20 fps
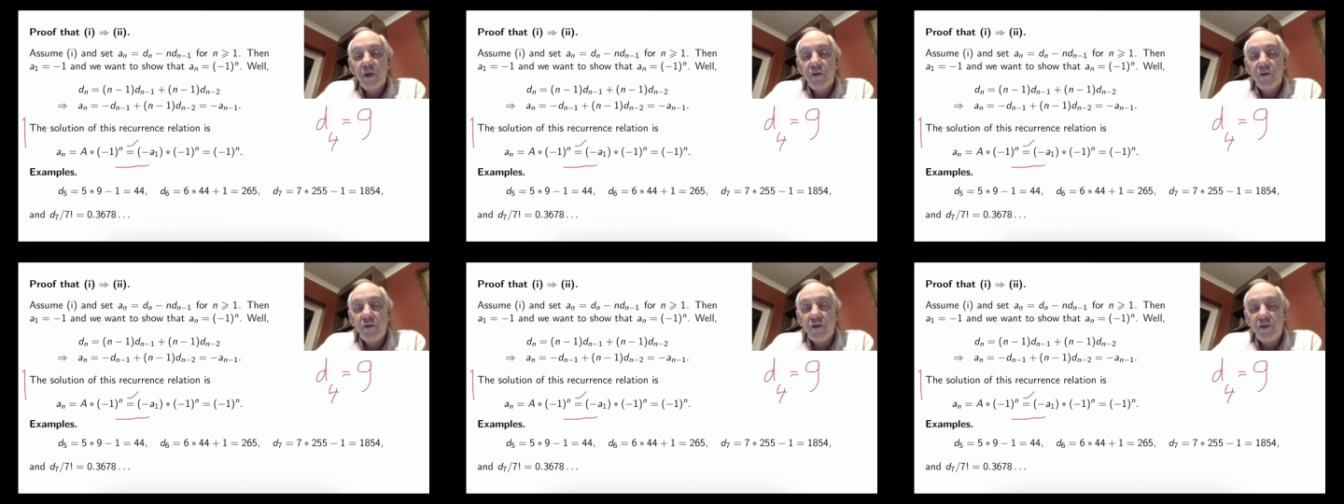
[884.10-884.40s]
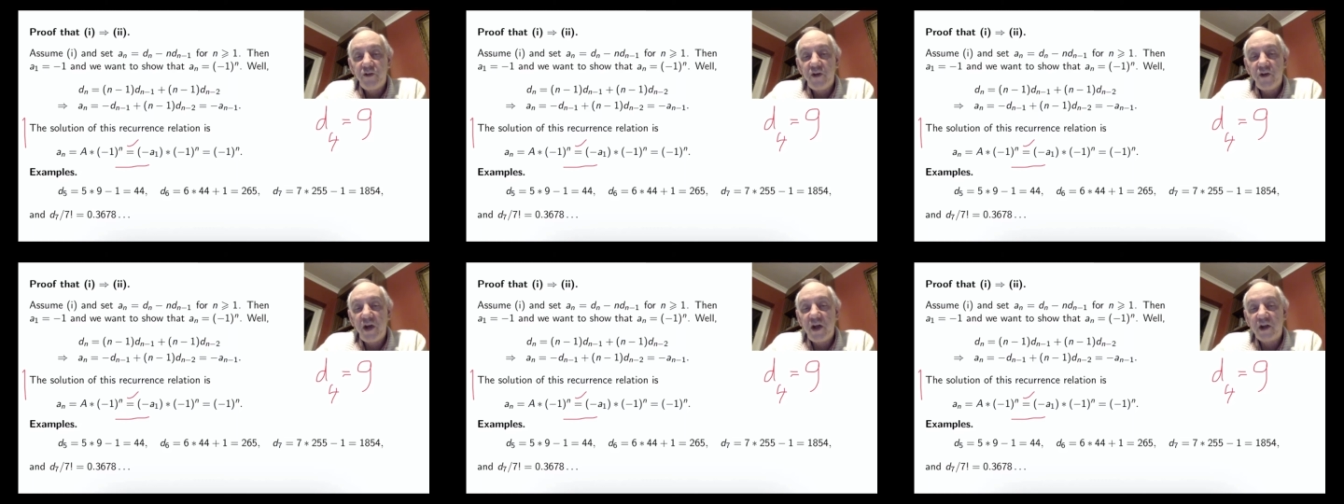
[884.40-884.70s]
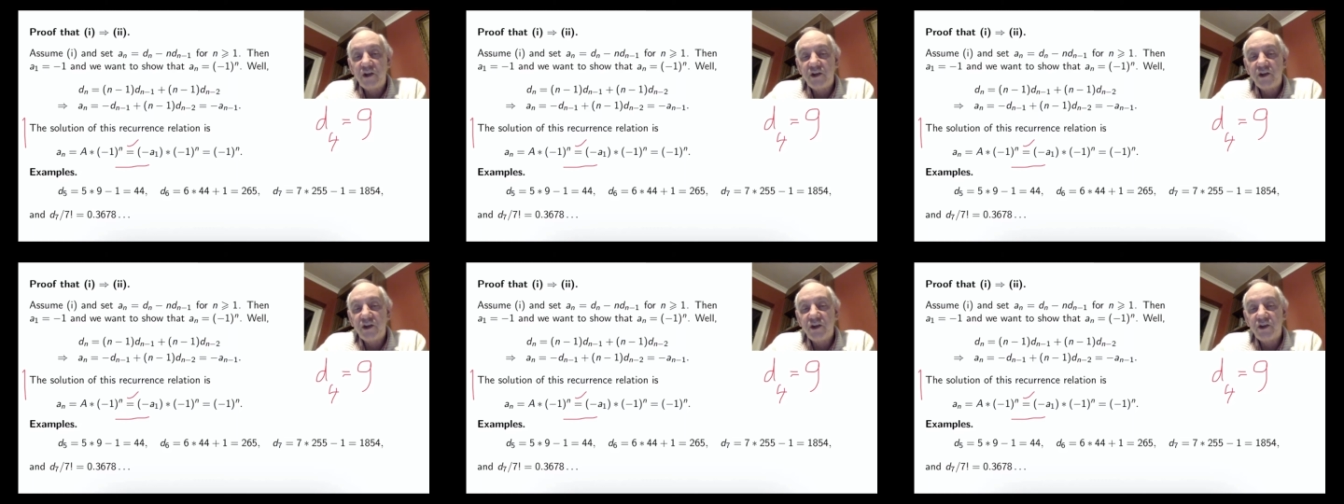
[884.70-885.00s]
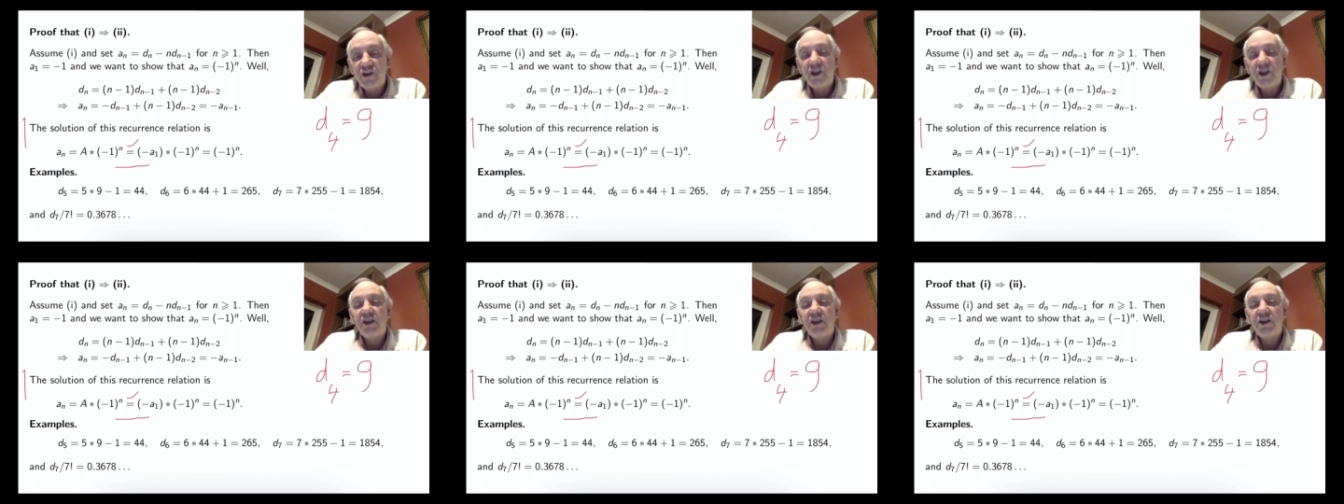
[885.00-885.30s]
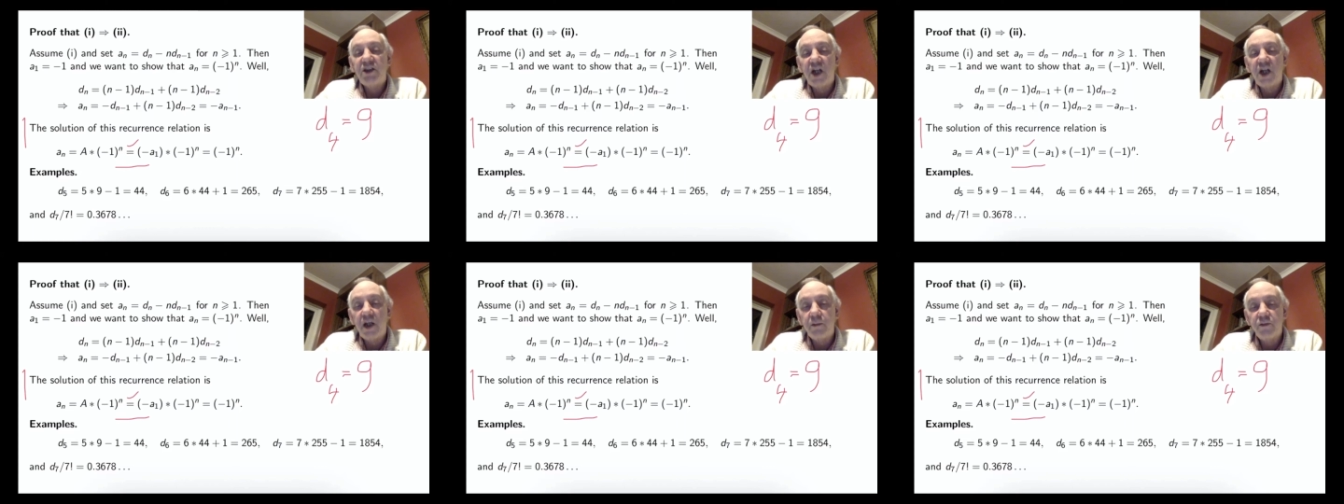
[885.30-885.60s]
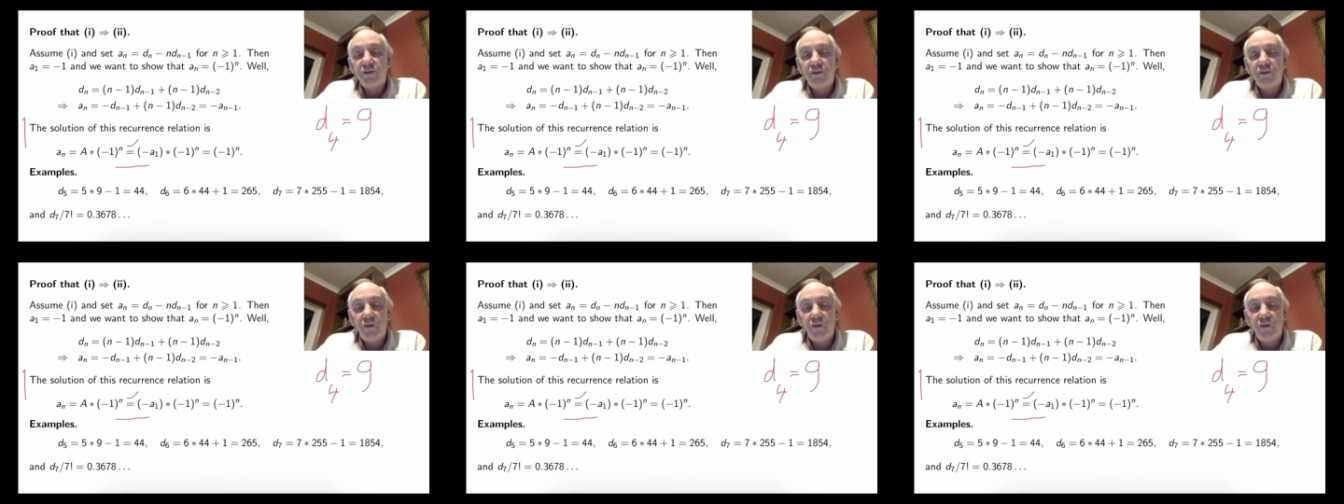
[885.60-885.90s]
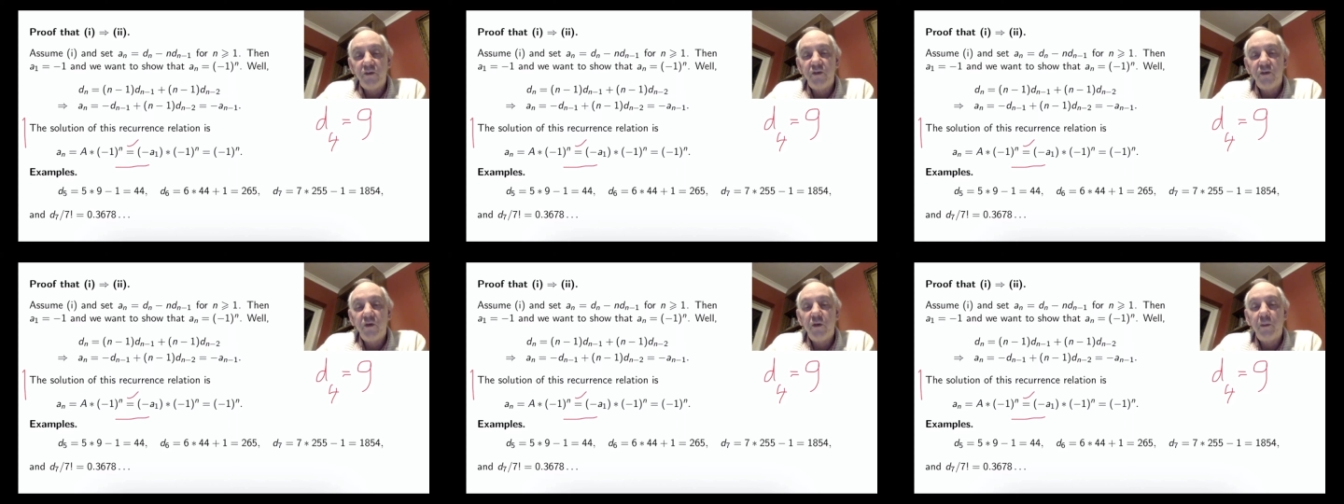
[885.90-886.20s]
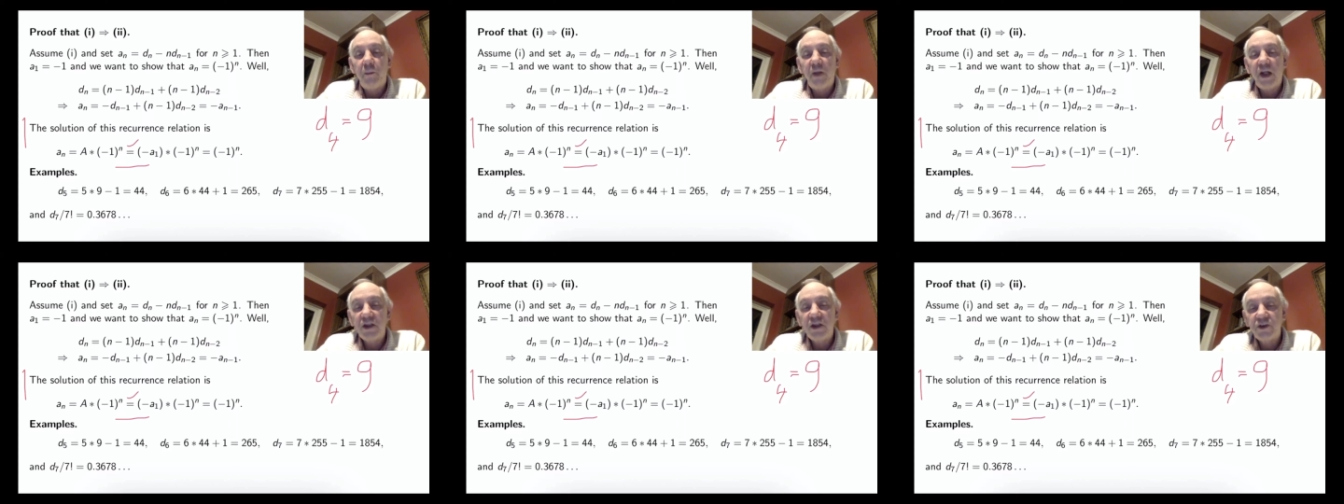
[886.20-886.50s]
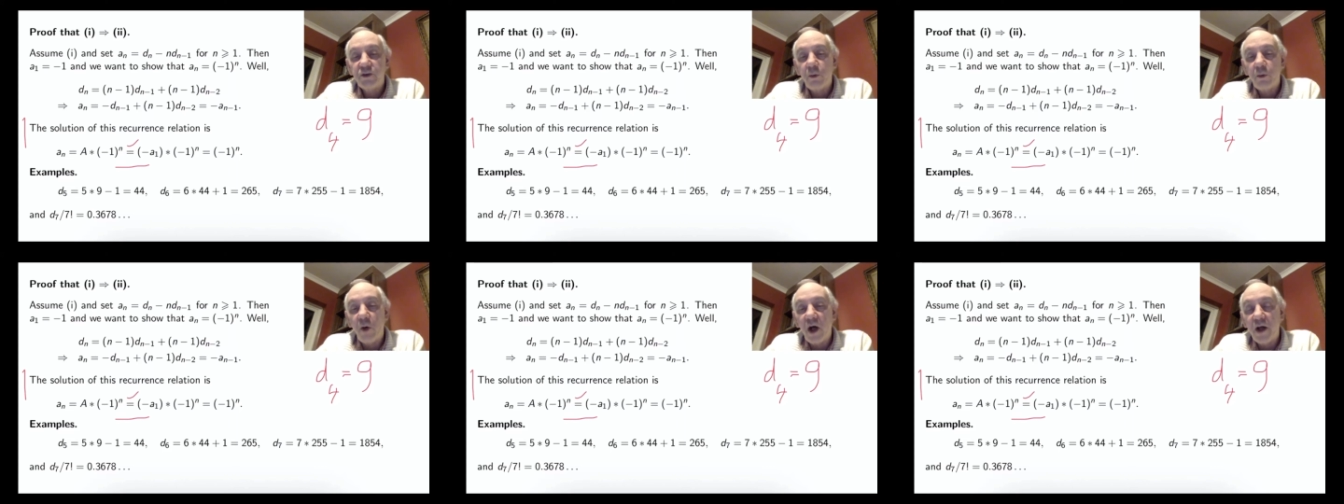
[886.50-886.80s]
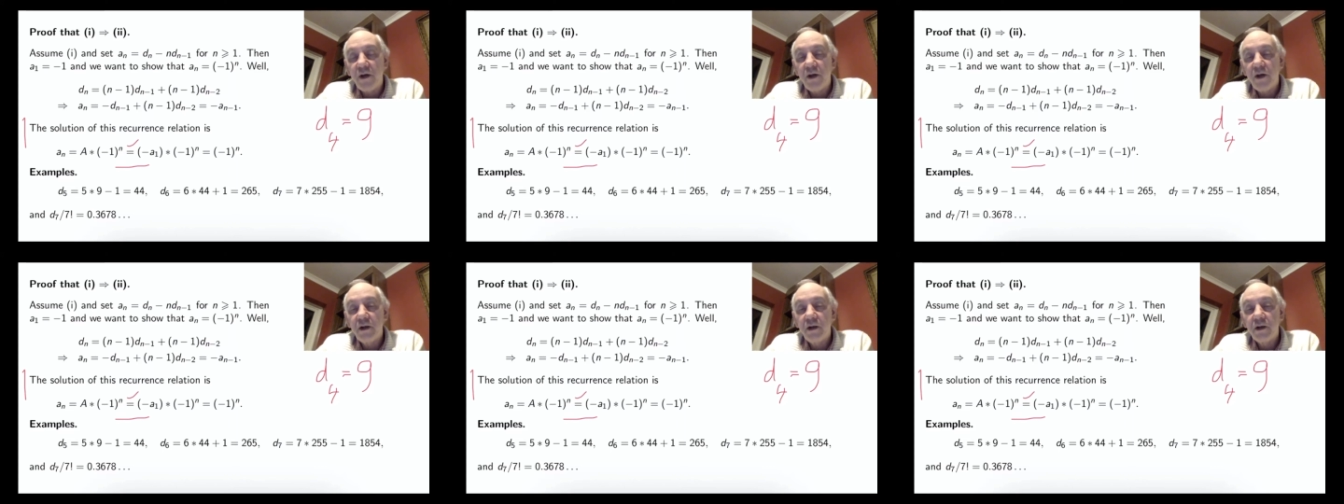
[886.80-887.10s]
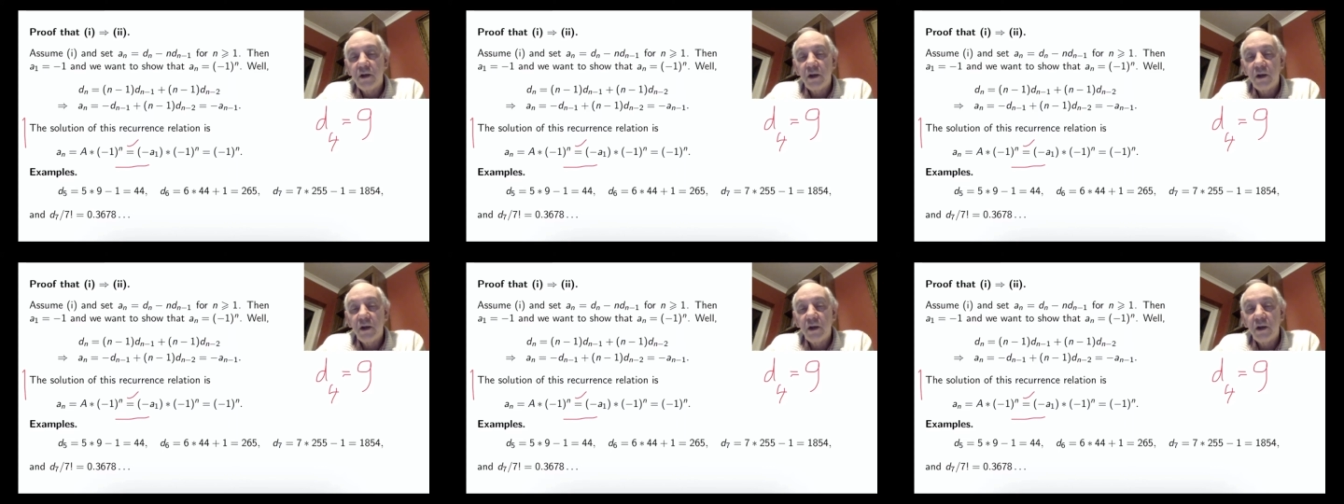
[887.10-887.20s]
d6 is 6 times 44 plus 1,